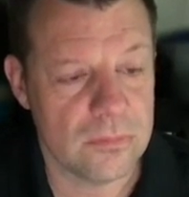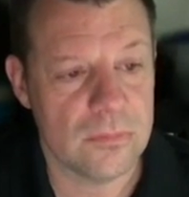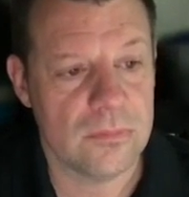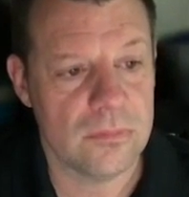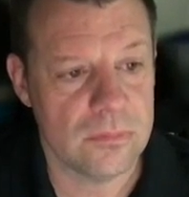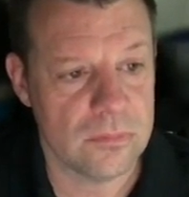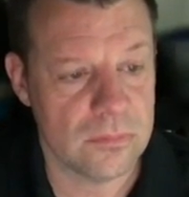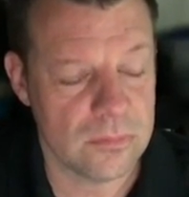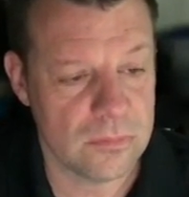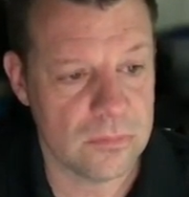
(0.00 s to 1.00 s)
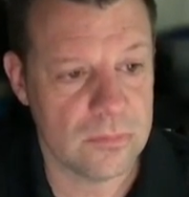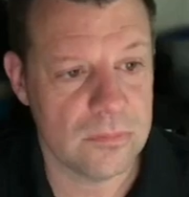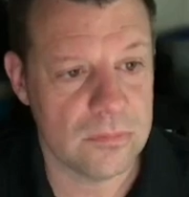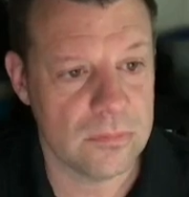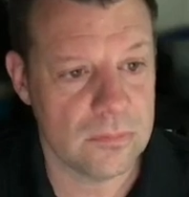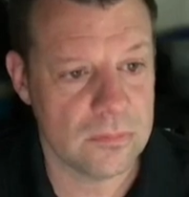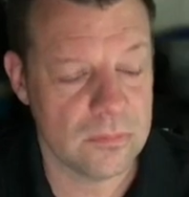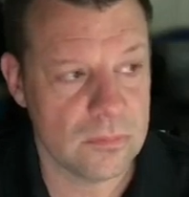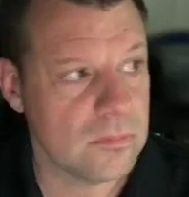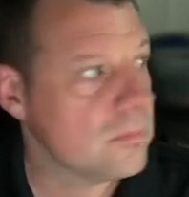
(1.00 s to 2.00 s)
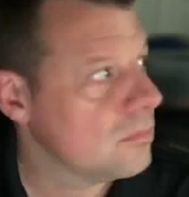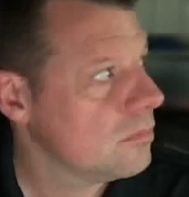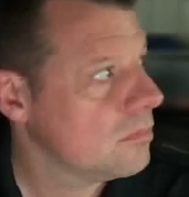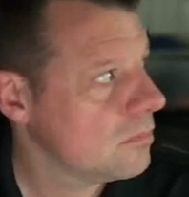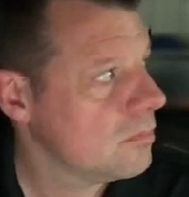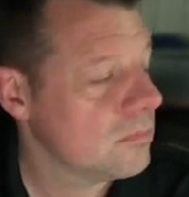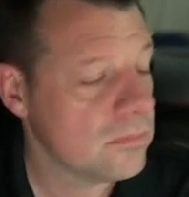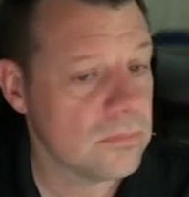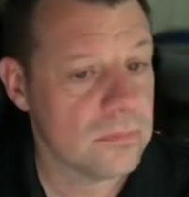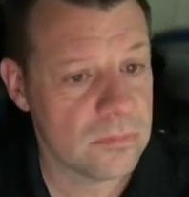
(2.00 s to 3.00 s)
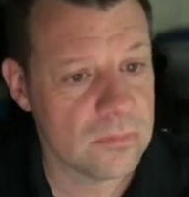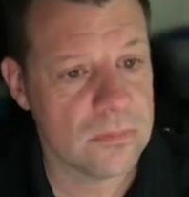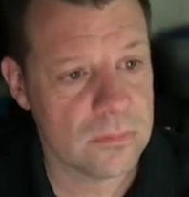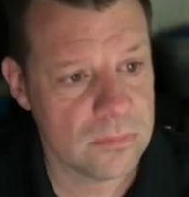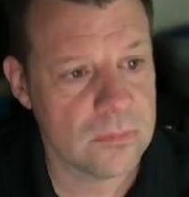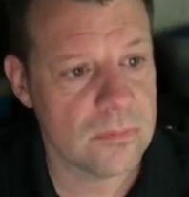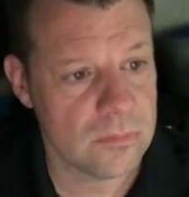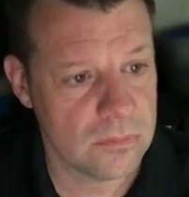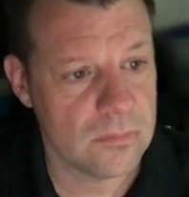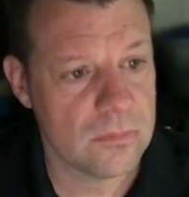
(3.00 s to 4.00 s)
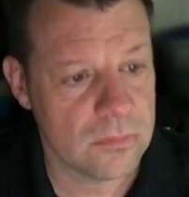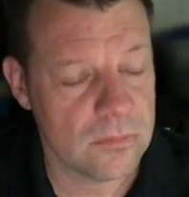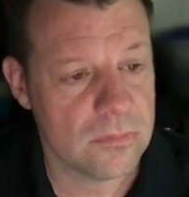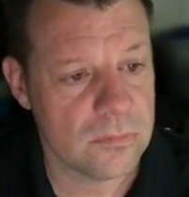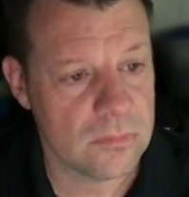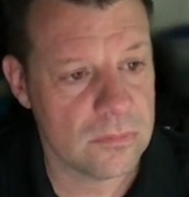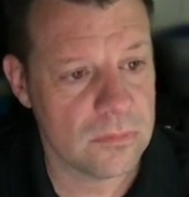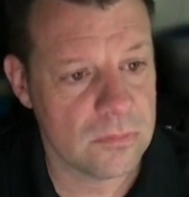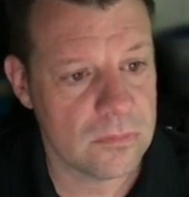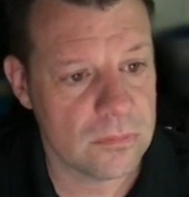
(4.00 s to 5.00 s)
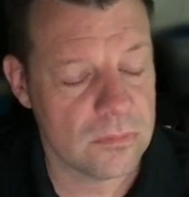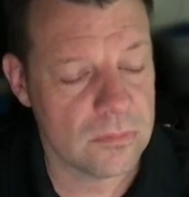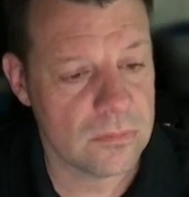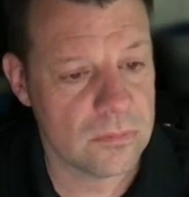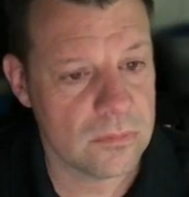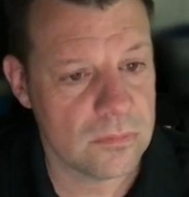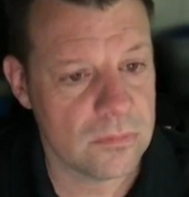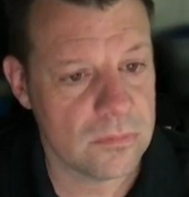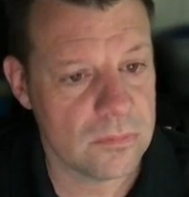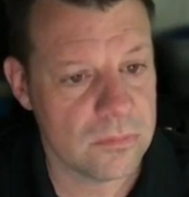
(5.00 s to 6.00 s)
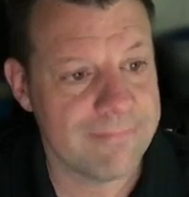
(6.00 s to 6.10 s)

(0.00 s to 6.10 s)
(silent)